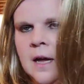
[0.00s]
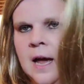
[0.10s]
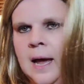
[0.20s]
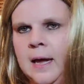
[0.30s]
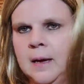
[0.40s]

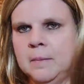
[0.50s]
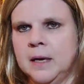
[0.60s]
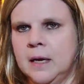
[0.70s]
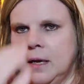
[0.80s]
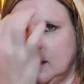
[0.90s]
I am
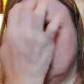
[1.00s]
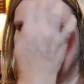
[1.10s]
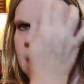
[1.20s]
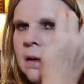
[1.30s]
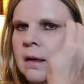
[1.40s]
getting
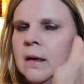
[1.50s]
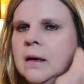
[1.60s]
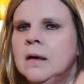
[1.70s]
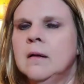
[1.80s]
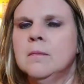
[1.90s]

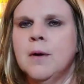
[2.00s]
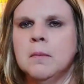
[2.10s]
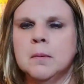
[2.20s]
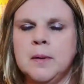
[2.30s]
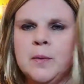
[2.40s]

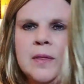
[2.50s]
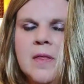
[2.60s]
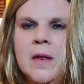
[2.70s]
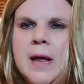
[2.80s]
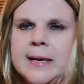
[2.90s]
probably within
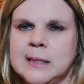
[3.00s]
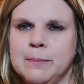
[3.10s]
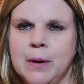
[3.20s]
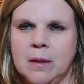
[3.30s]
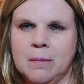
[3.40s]
the next
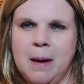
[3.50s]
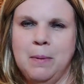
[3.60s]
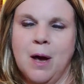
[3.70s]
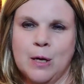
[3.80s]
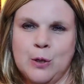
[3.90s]
month, maybe
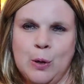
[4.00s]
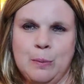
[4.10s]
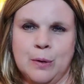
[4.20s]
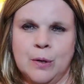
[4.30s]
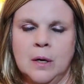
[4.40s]
October,